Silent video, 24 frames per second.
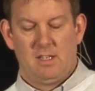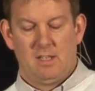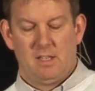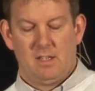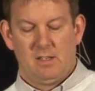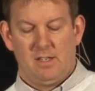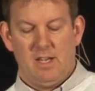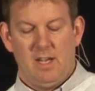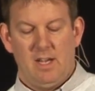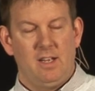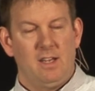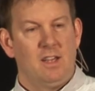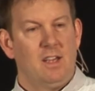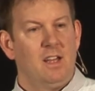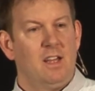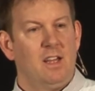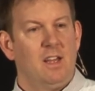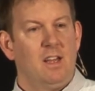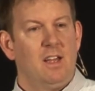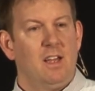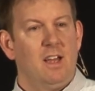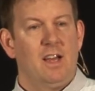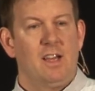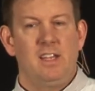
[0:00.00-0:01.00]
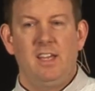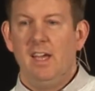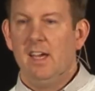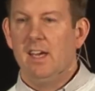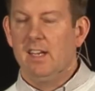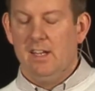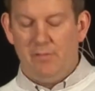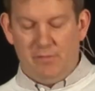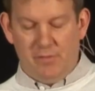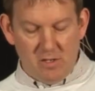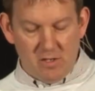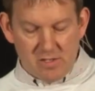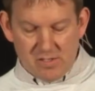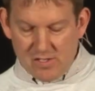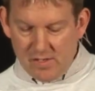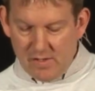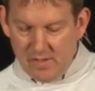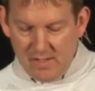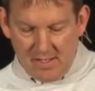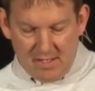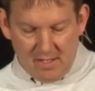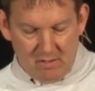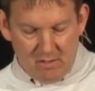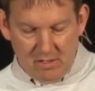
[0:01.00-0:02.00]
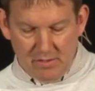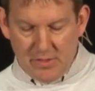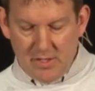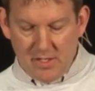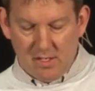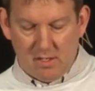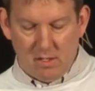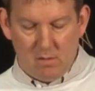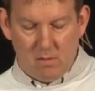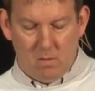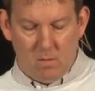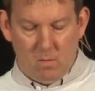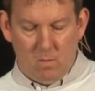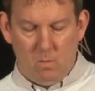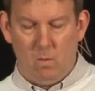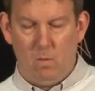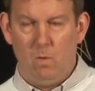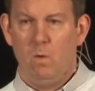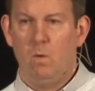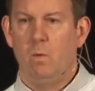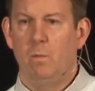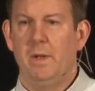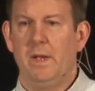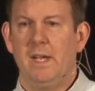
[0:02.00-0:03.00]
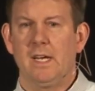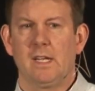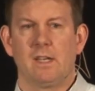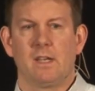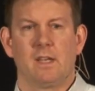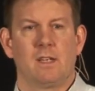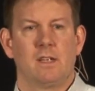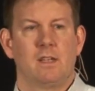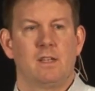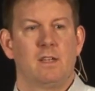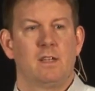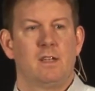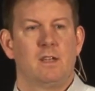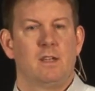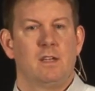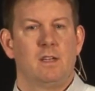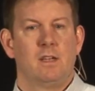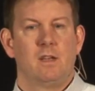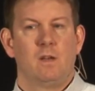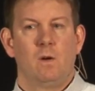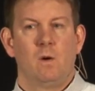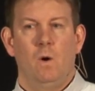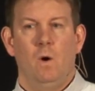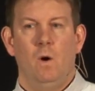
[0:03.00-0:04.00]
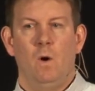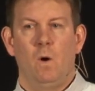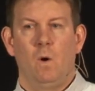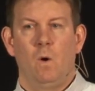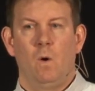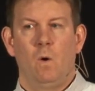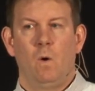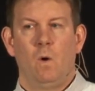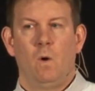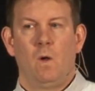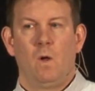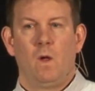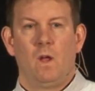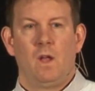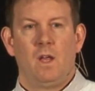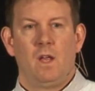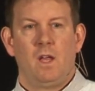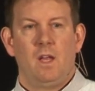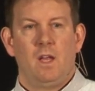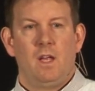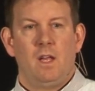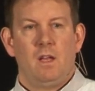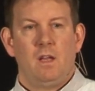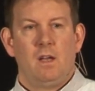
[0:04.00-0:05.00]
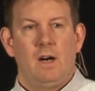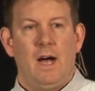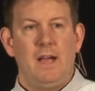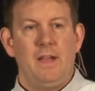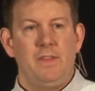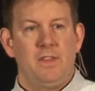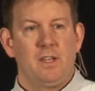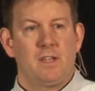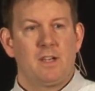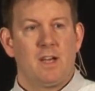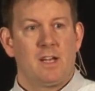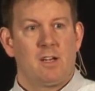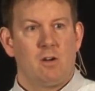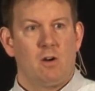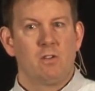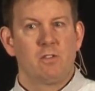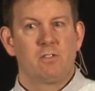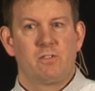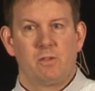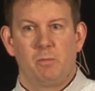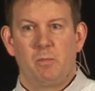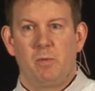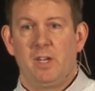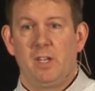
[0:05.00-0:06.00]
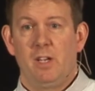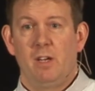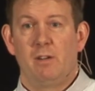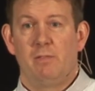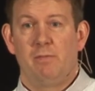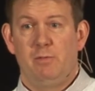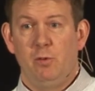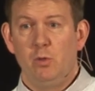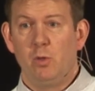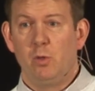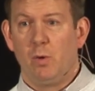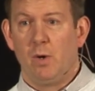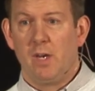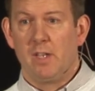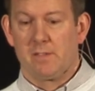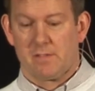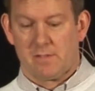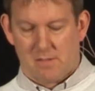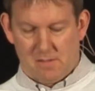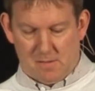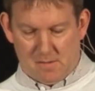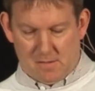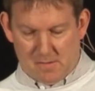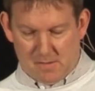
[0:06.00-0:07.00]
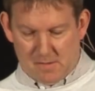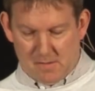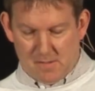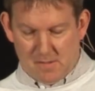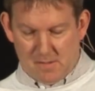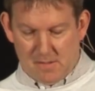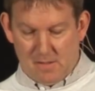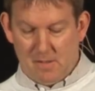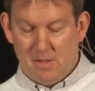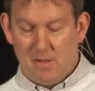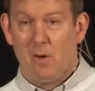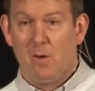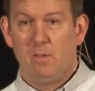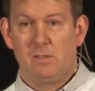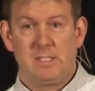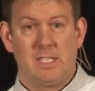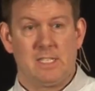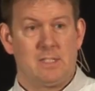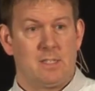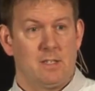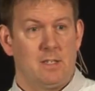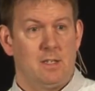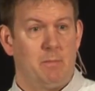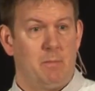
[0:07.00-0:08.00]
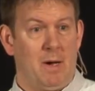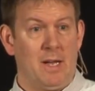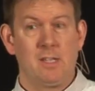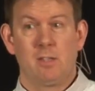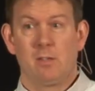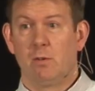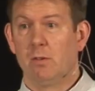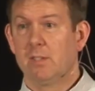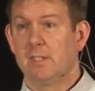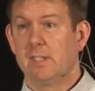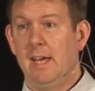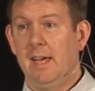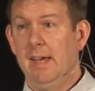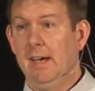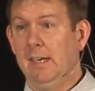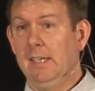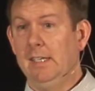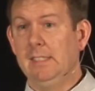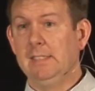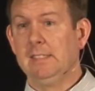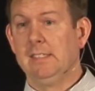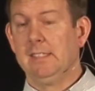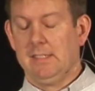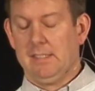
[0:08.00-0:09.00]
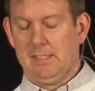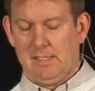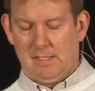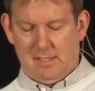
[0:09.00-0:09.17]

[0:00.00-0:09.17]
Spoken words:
Okay? Again, if you're sitting here and you're thinking, oh man, uh-oh, I think I called somebody a fool once, like, am I going to hell?